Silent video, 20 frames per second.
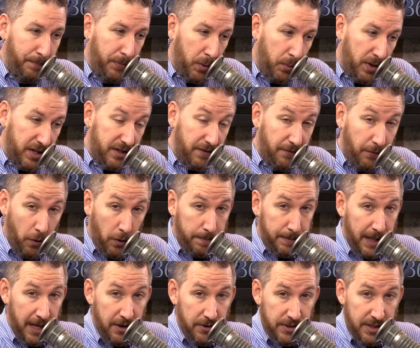with the four
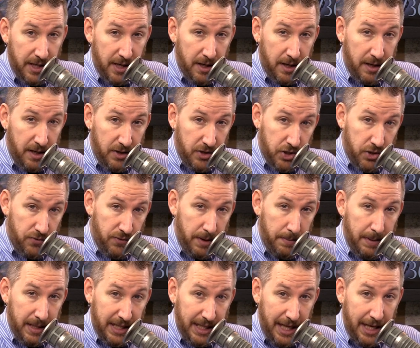players that are going to stream
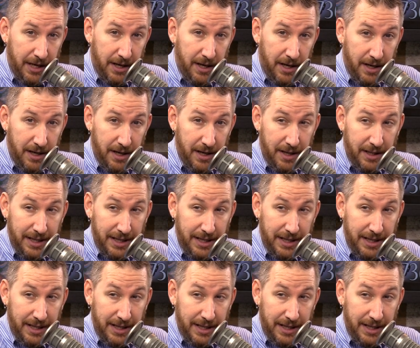it late, uh,